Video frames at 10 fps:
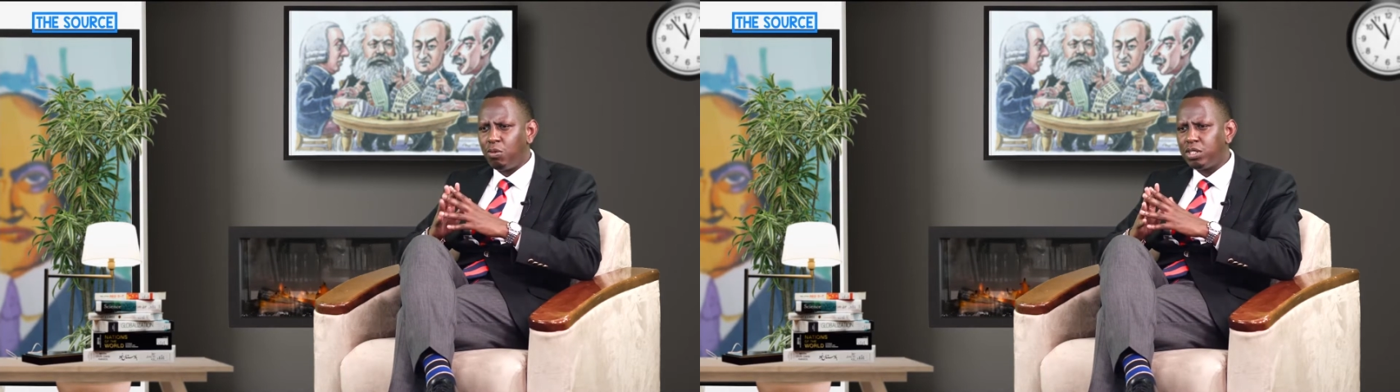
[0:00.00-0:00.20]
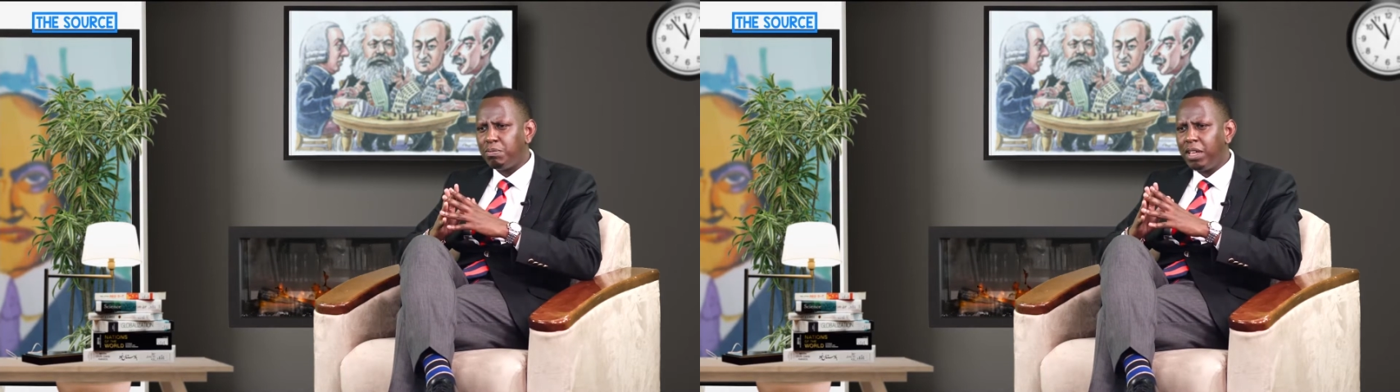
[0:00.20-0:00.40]

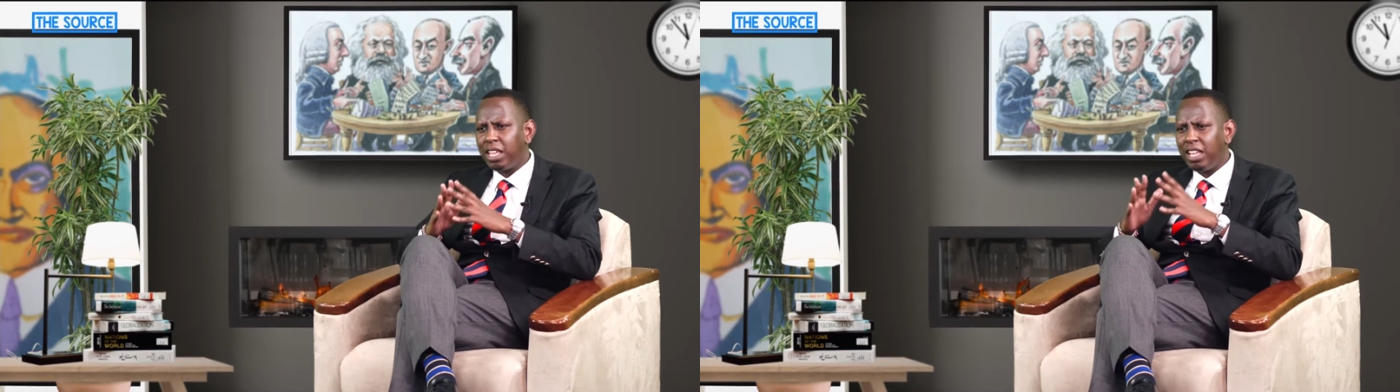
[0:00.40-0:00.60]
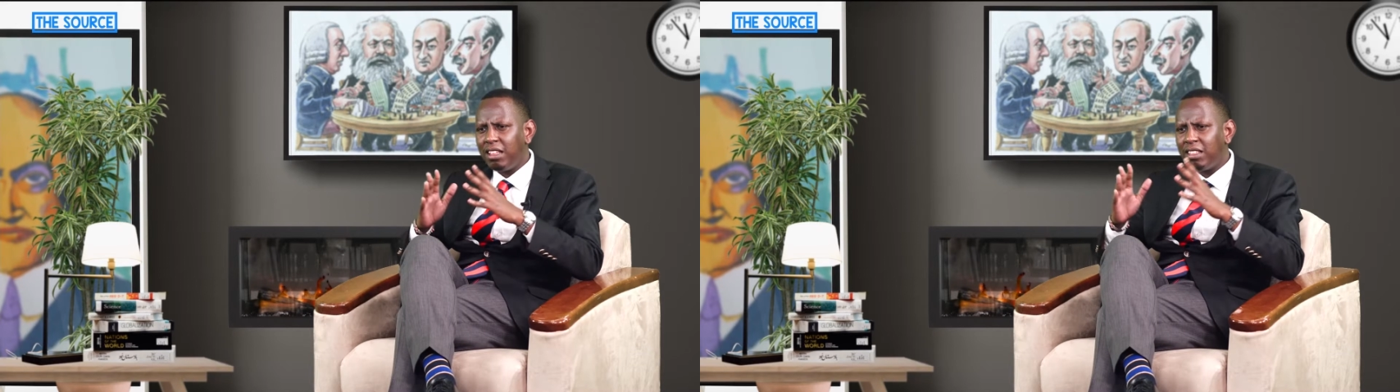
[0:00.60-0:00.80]
was
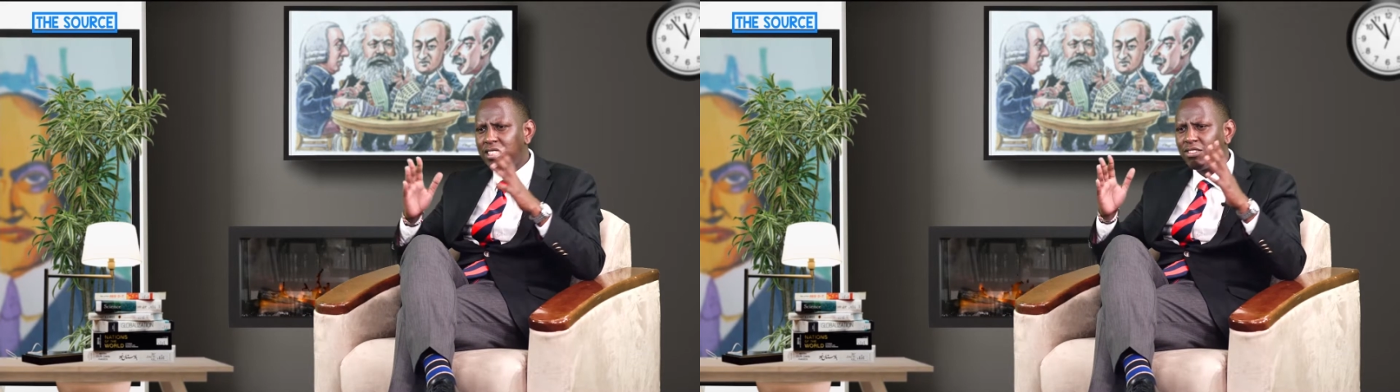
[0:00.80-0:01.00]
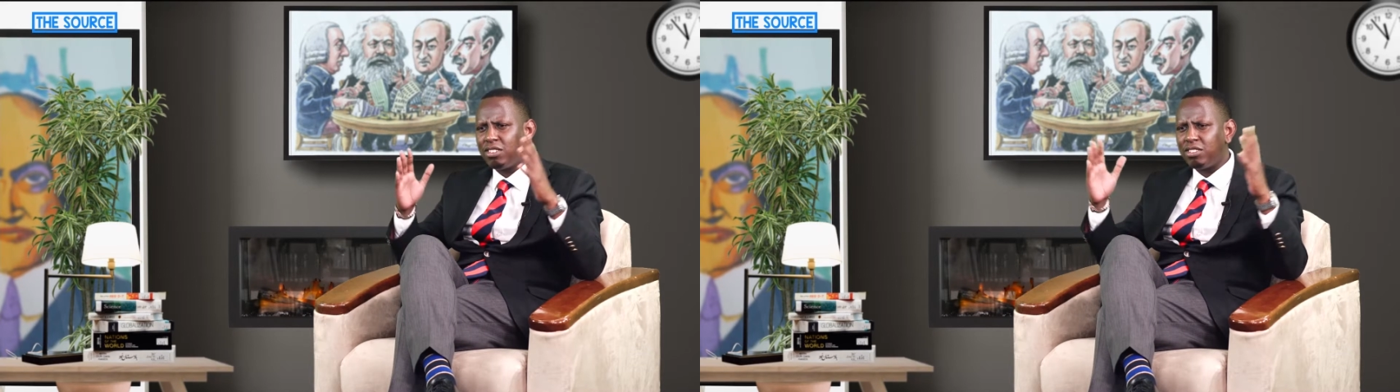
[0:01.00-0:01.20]
making this
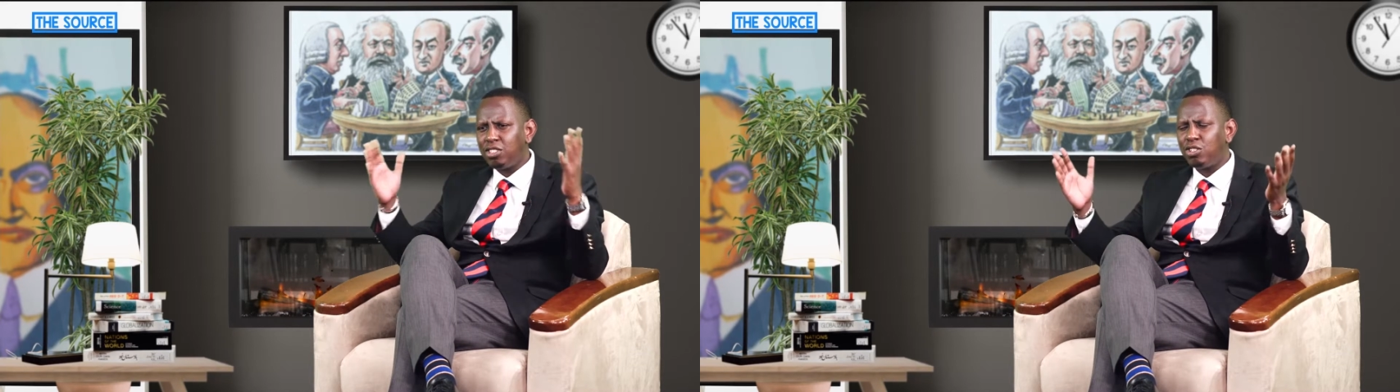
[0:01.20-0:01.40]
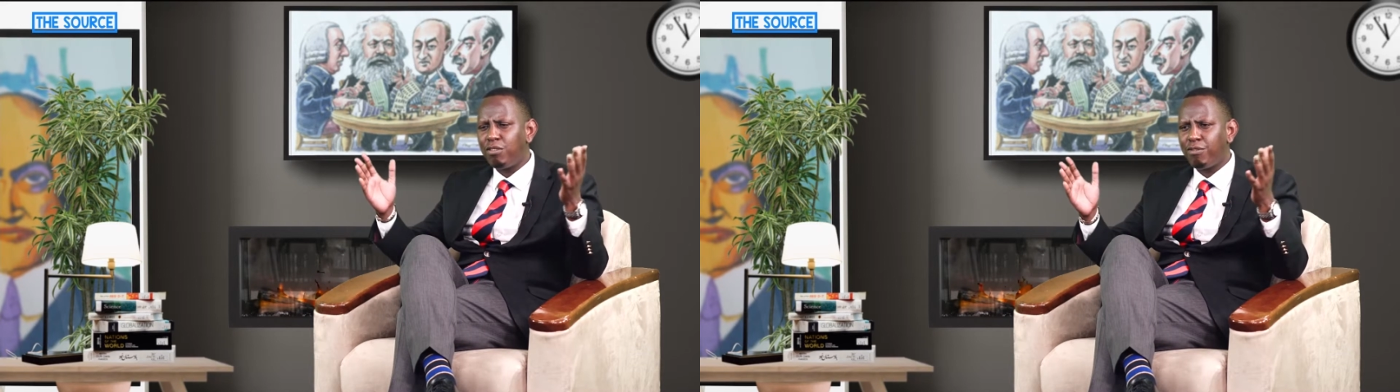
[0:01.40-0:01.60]

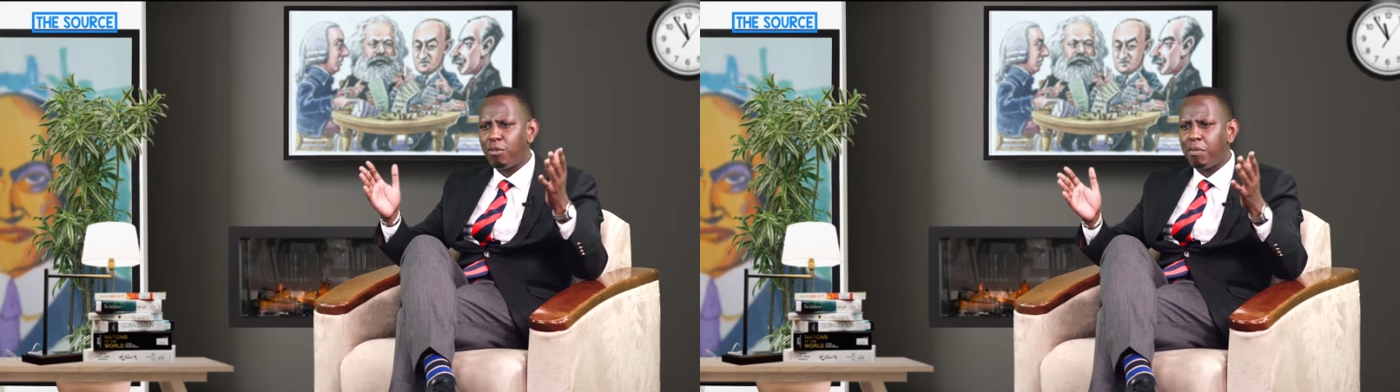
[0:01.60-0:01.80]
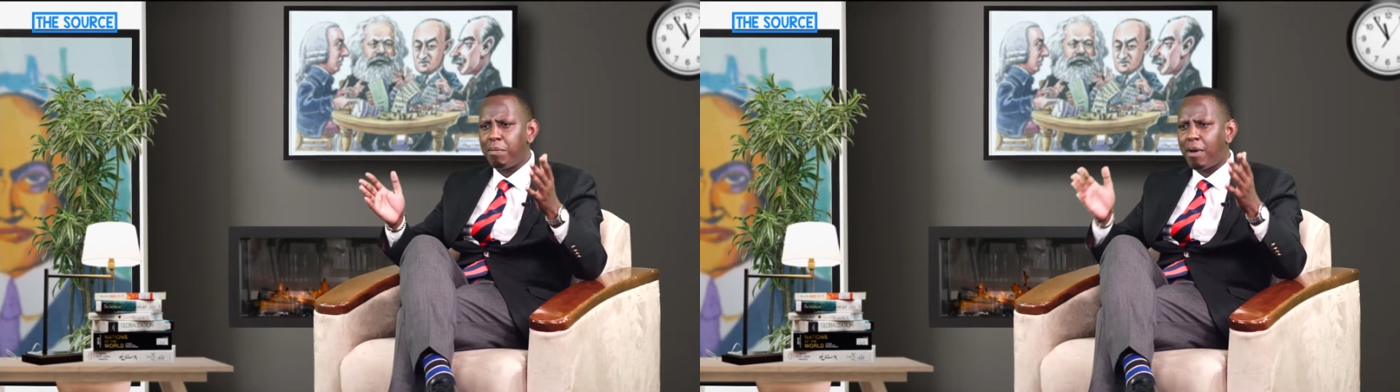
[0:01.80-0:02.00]
transition
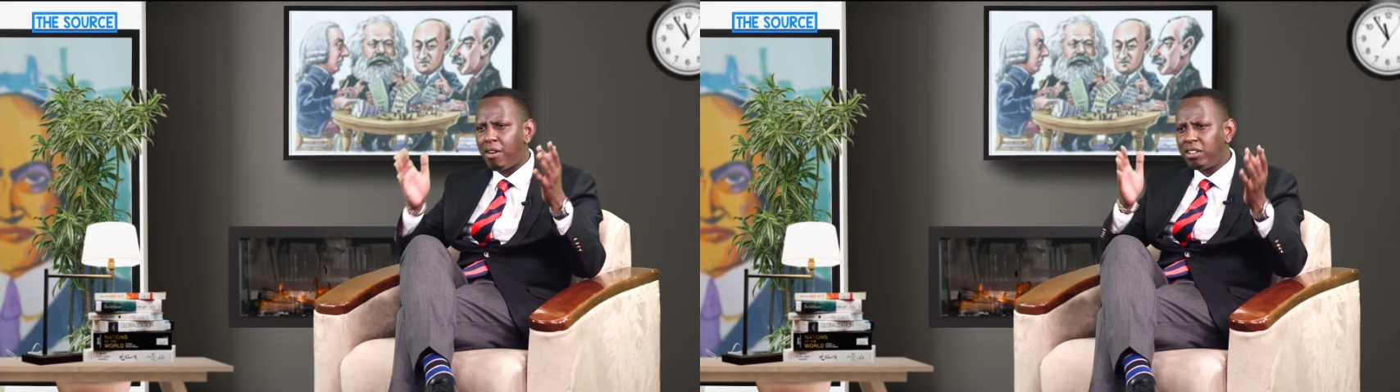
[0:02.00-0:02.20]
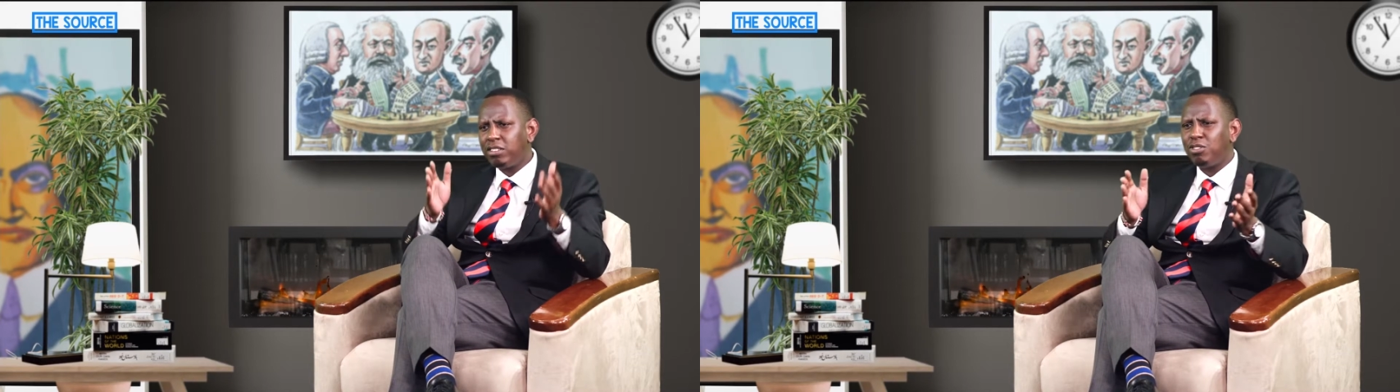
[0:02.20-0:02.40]
from
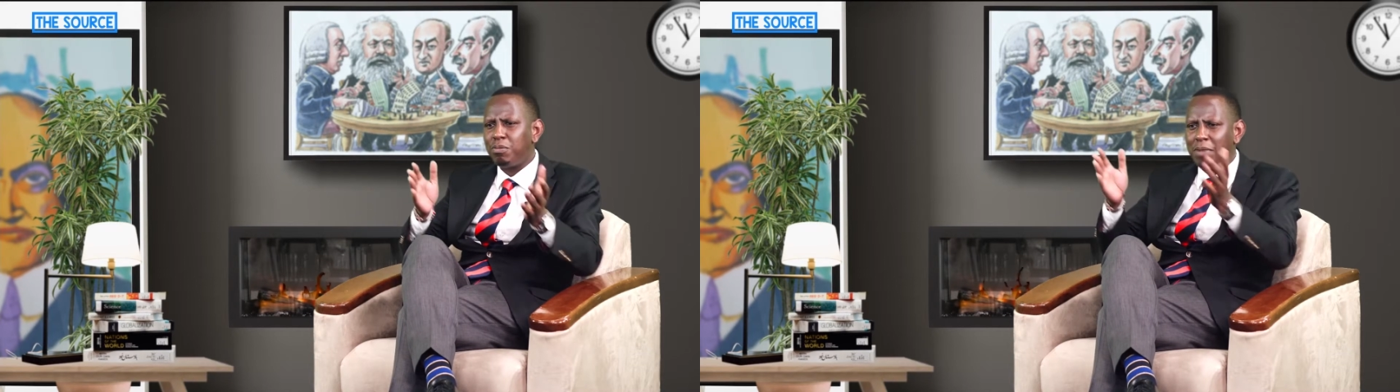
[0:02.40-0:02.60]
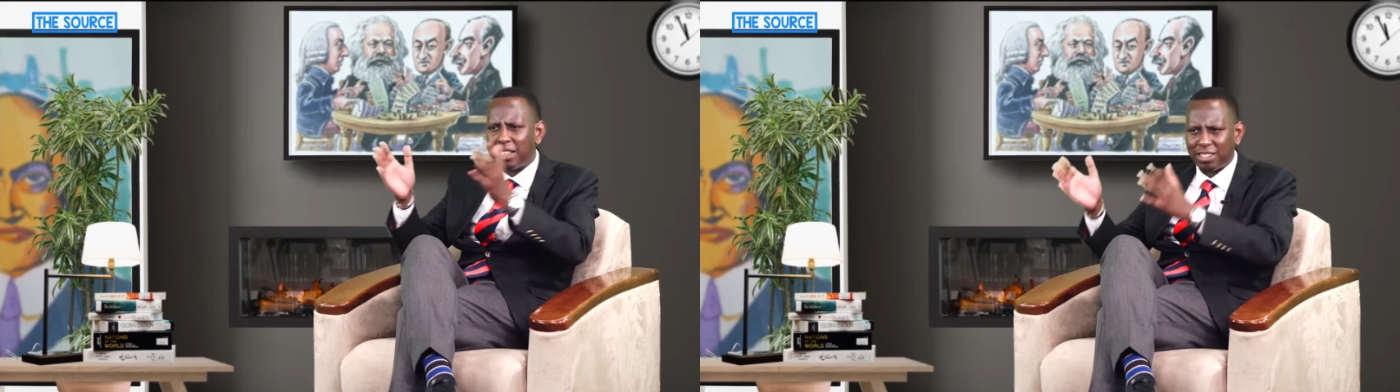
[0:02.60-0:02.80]
apparel to
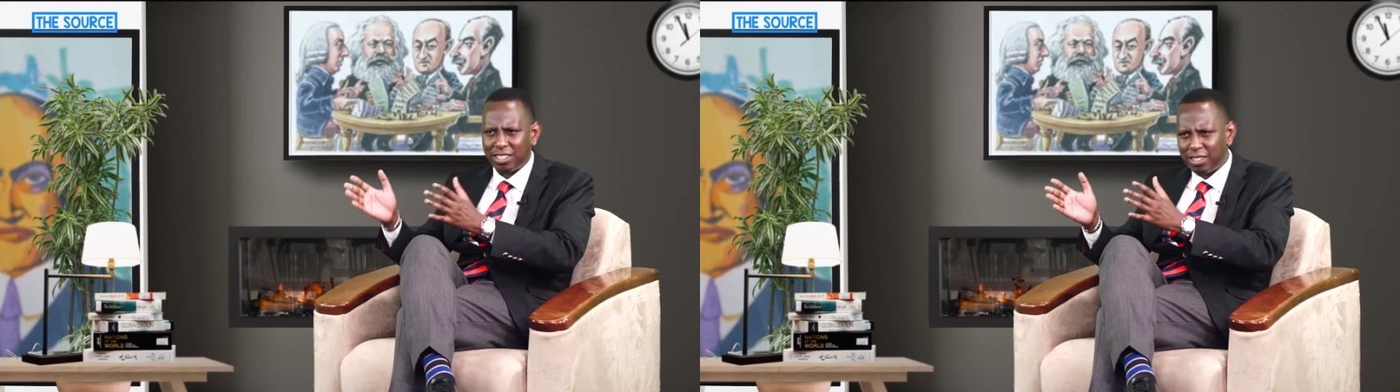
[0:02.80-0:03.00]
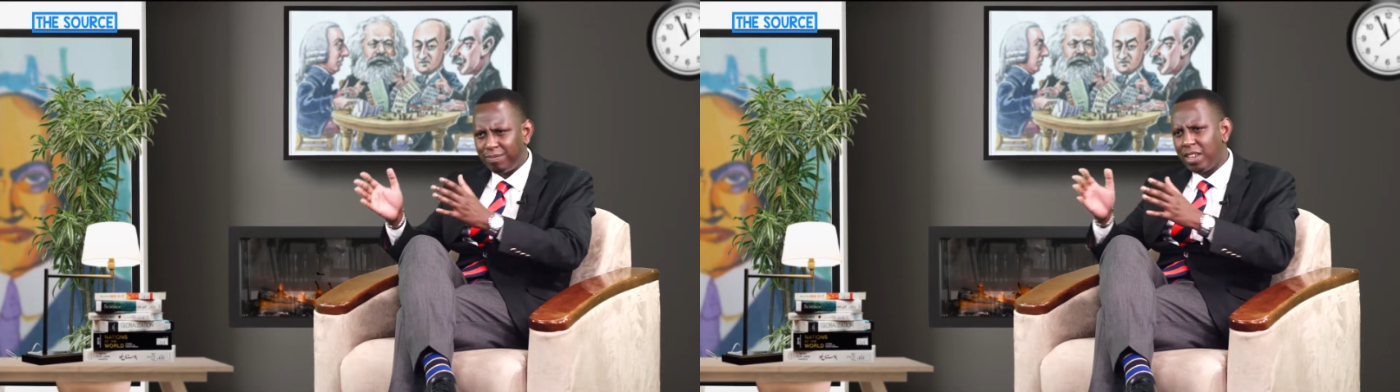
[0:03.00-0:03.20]
masks.